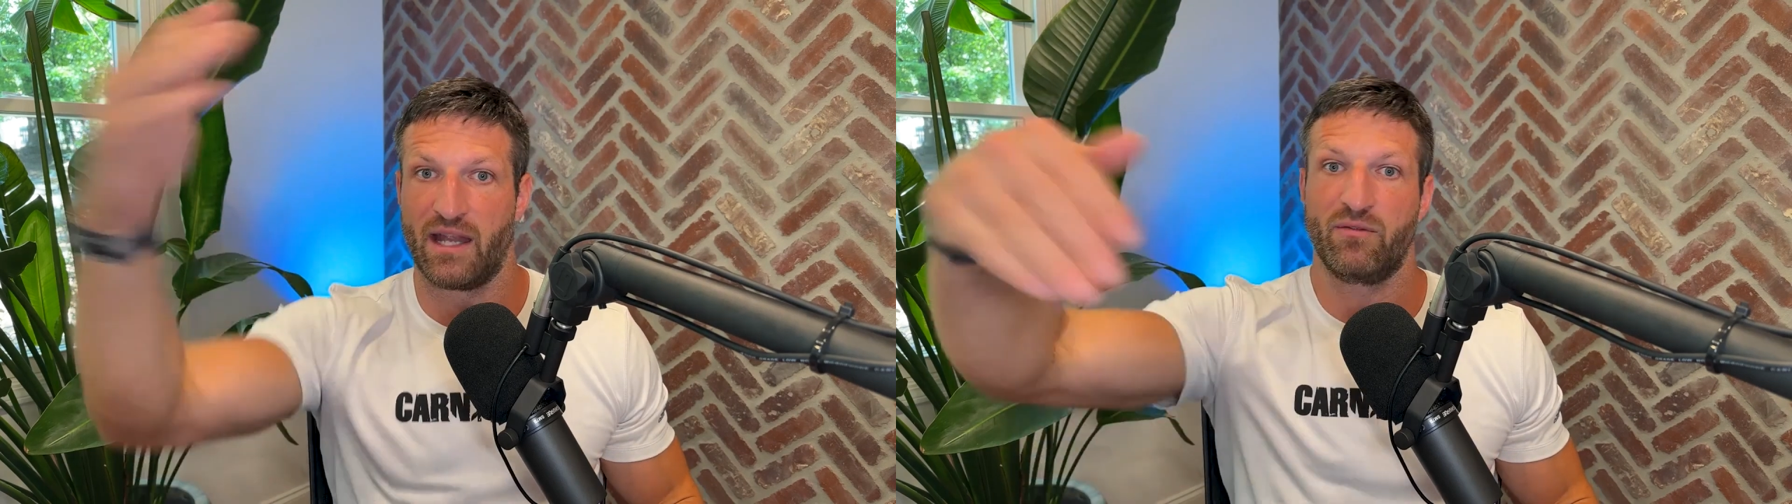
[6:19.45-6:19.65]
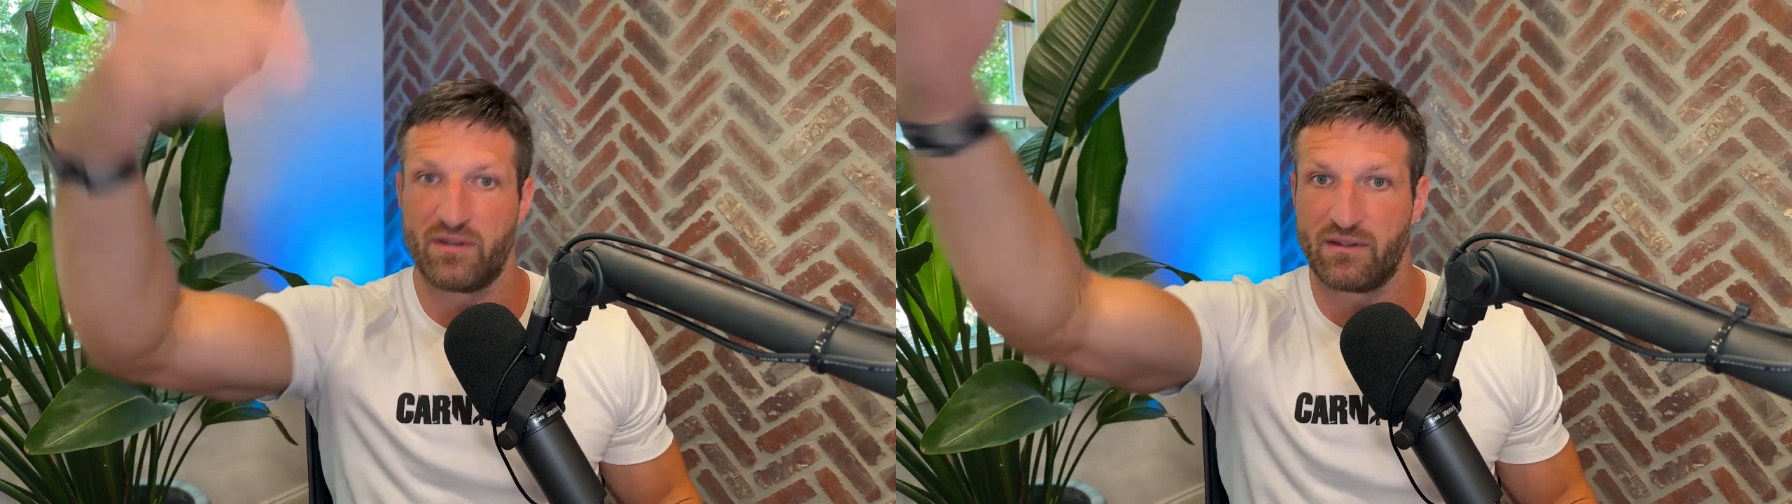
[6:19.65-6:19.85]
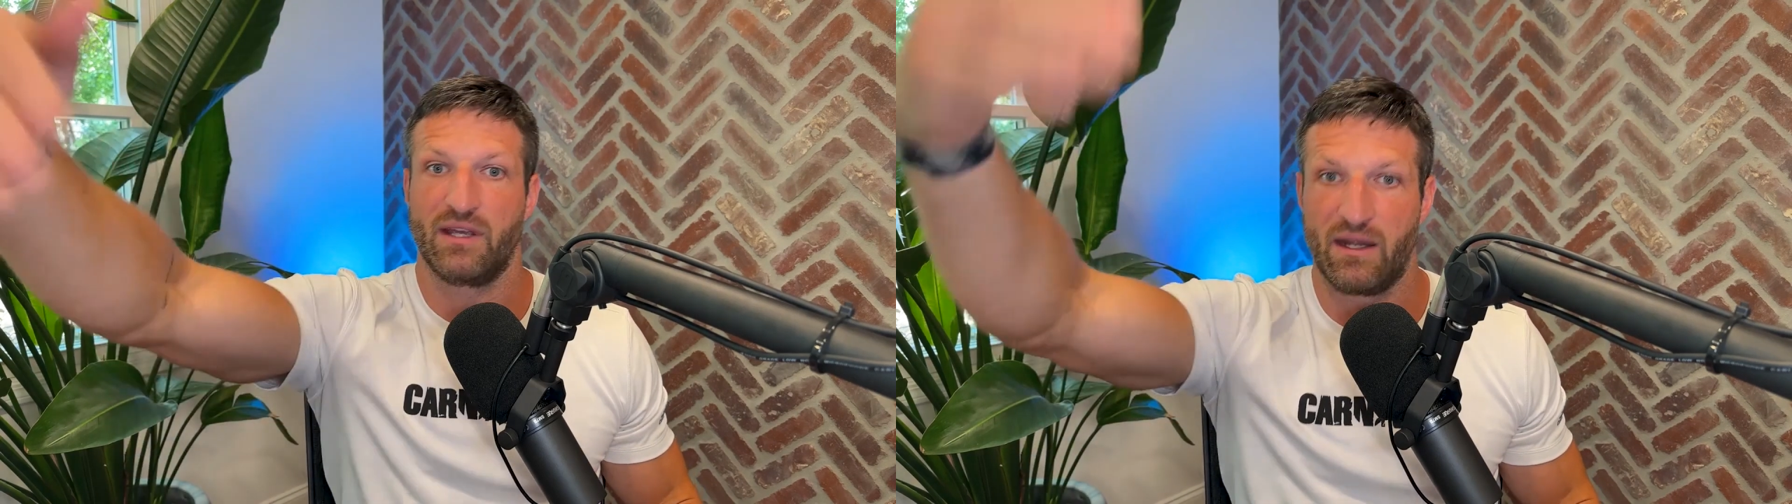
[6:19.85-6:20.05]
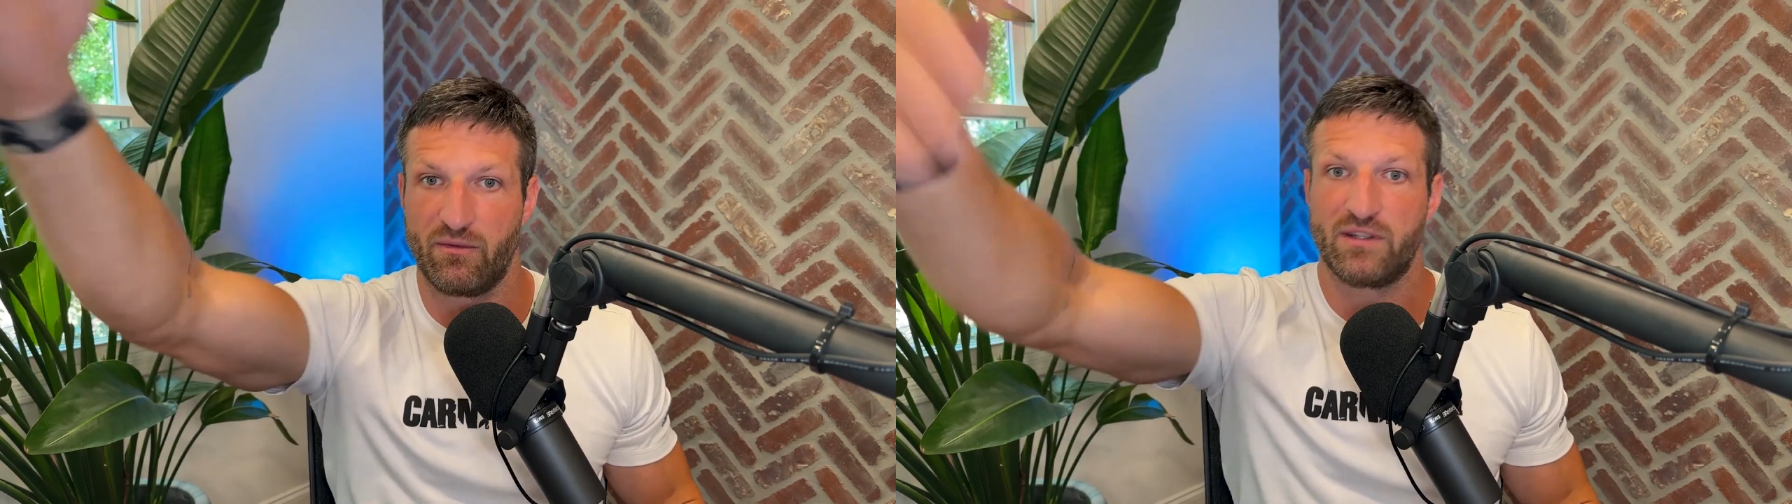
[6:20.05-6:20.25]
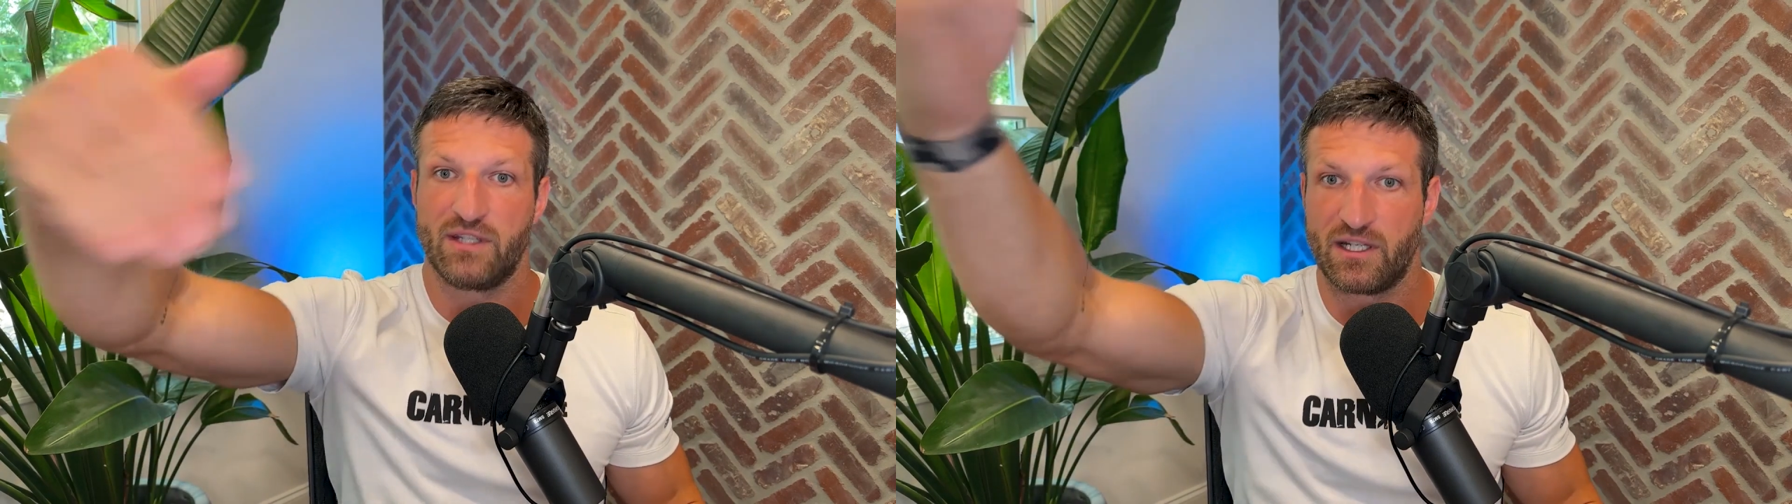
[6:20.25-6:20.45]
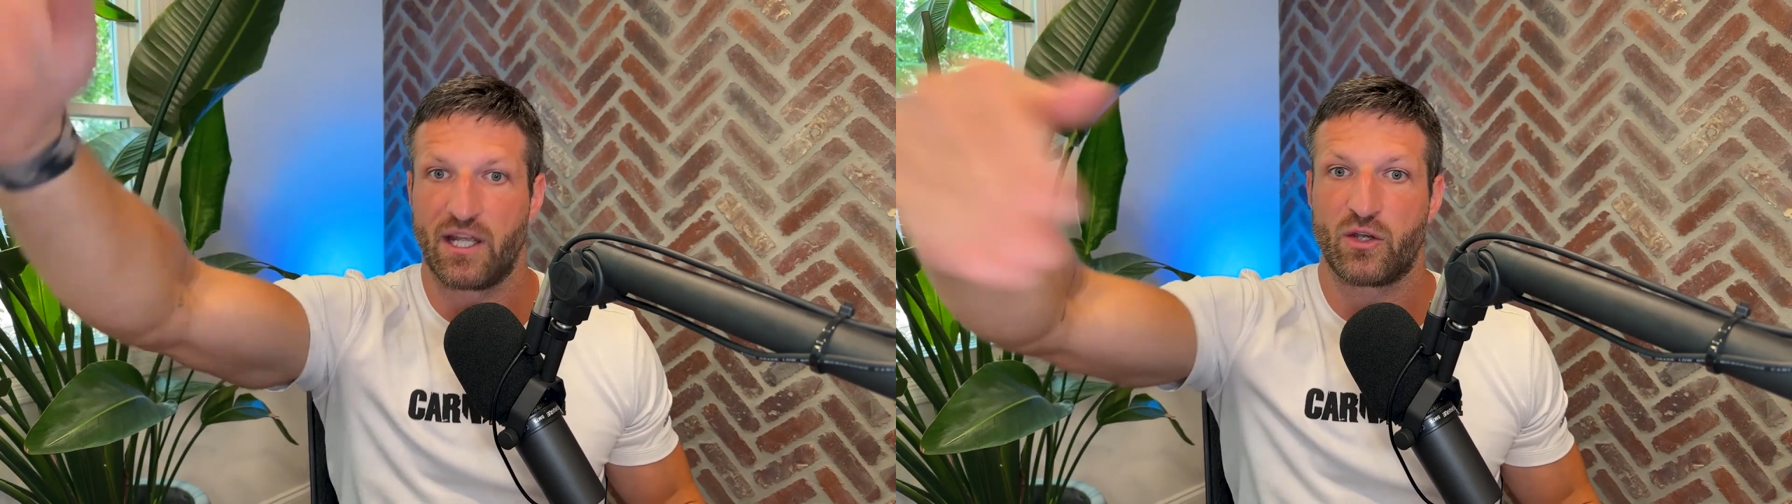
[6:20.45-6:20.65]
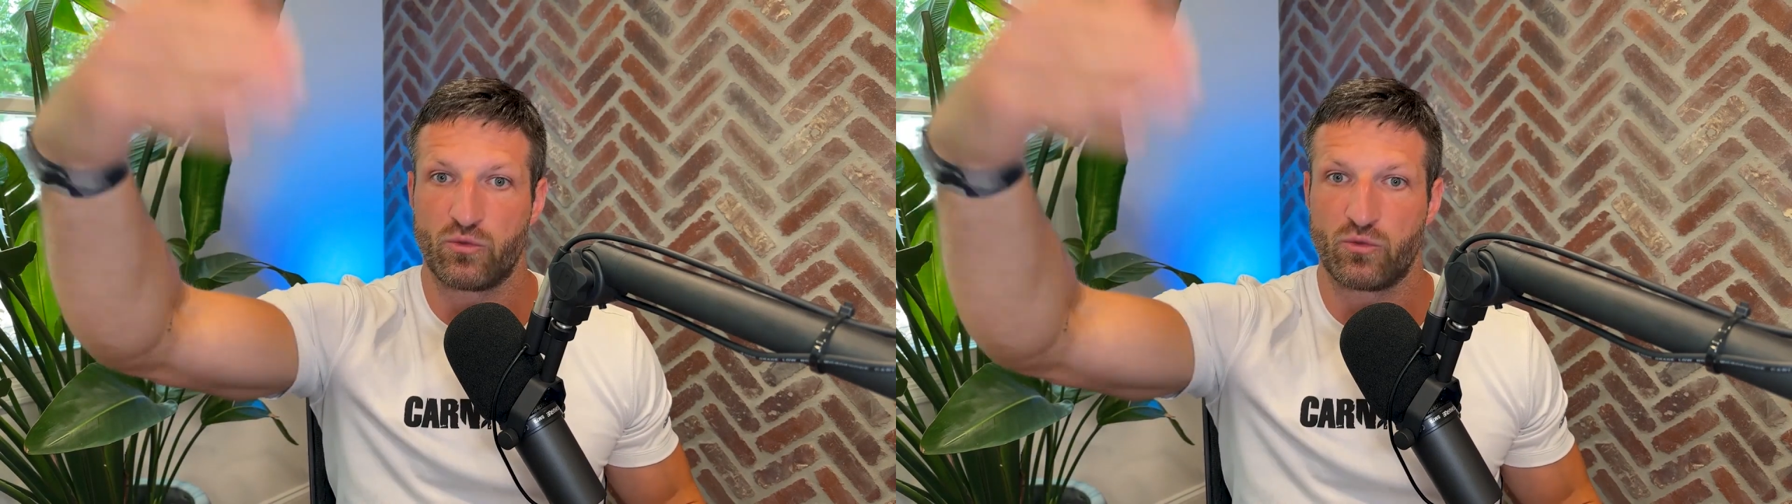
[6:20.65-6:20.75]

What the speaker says: everything